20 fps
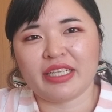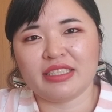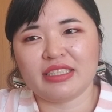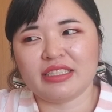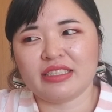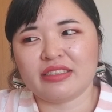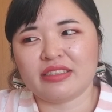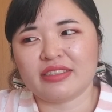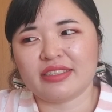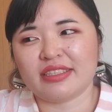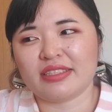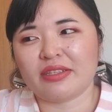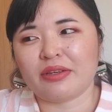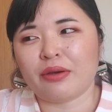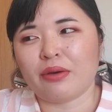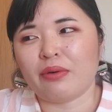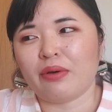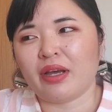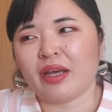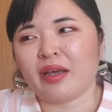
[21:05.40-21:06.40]
deals.
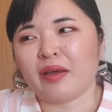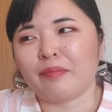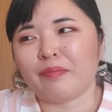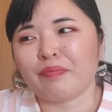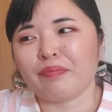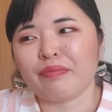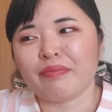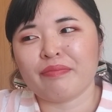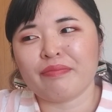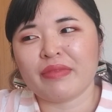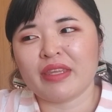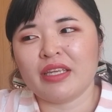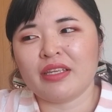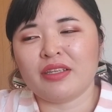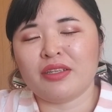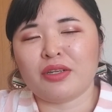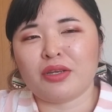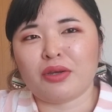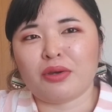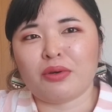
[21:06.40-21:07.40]
So,
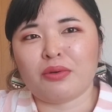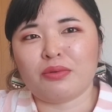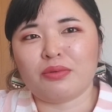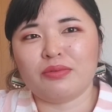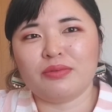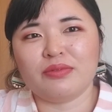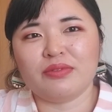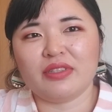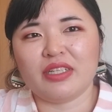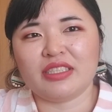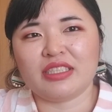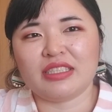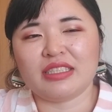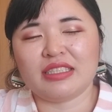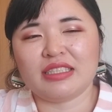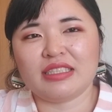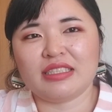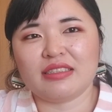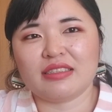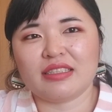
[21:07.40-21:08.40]
you know, I
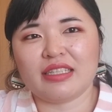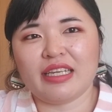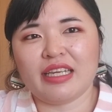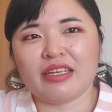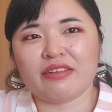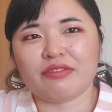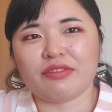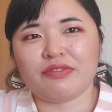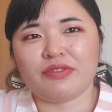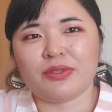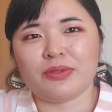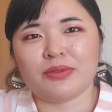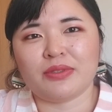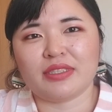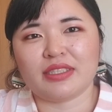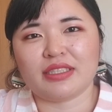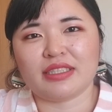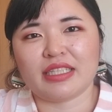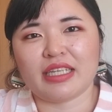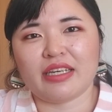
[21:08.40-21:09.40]
just can't refuse
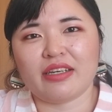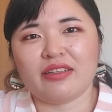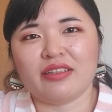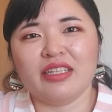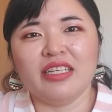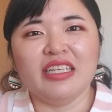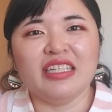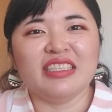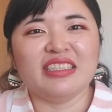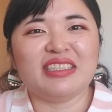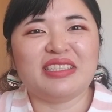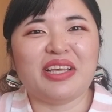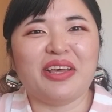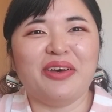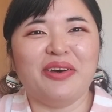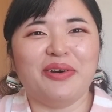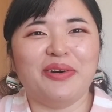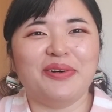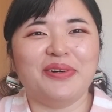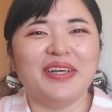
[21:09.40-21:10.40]
a sale.
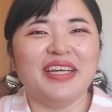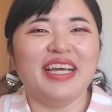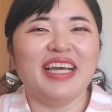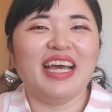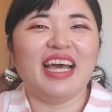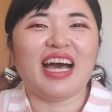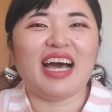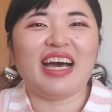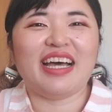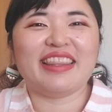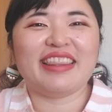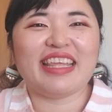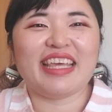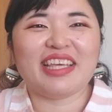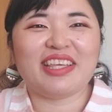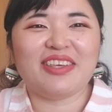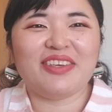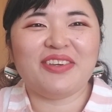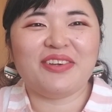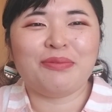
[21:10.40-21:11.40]
So
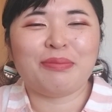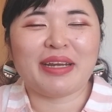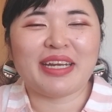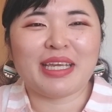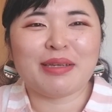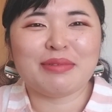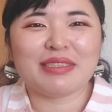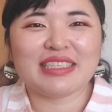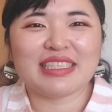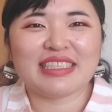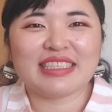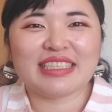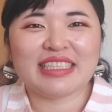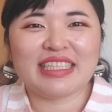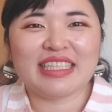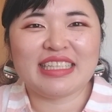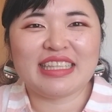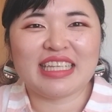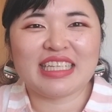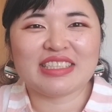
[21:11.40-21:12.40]
thank you. My name is
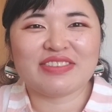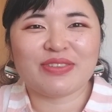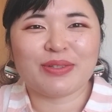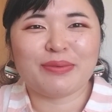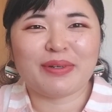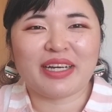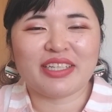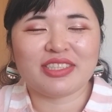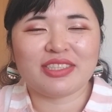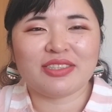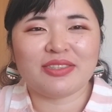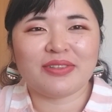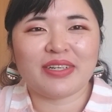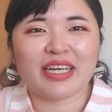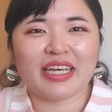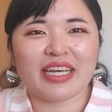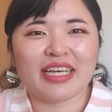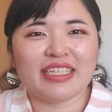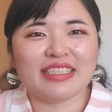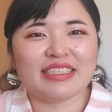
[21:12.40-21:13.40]
Lizzie. Thanks for watching, you
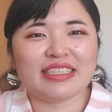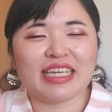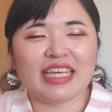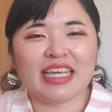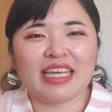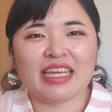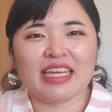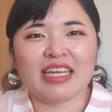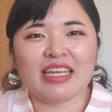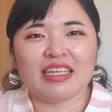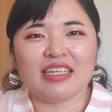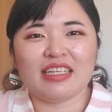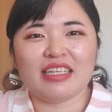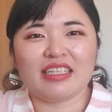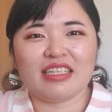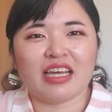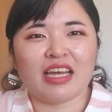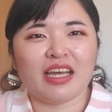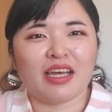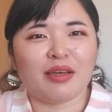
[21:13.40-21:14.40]
guys.
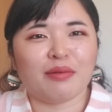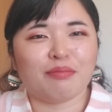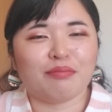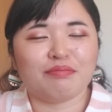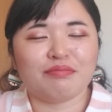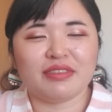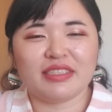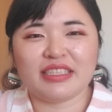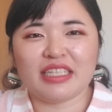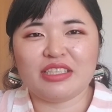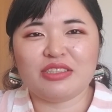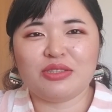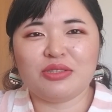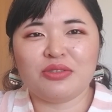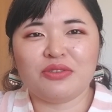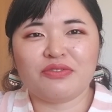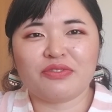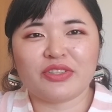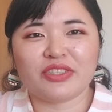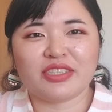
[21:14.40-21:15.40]
And stay
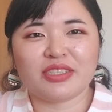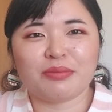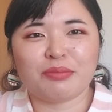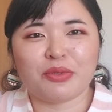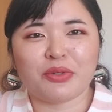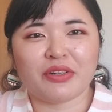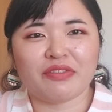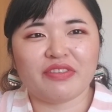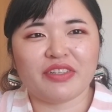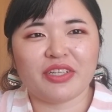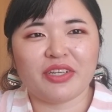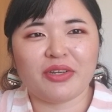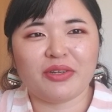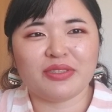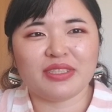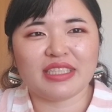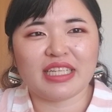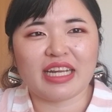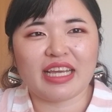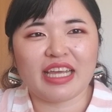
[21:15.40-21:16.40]
tuned for some more
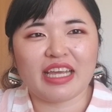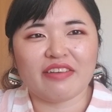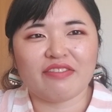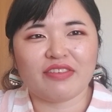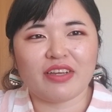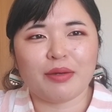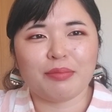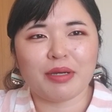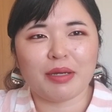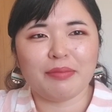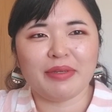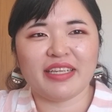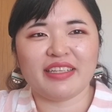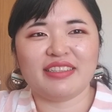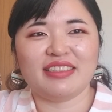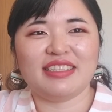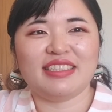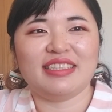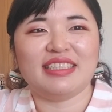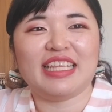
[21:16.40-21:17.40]
videos that I have
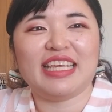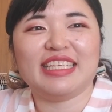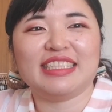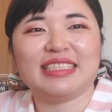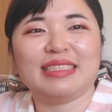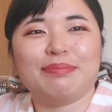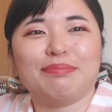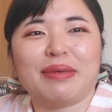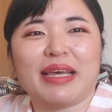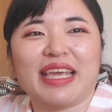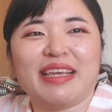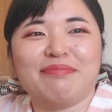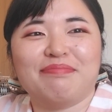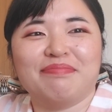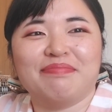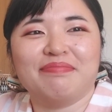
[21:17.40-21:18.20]
upcoming. Thanks. Bye.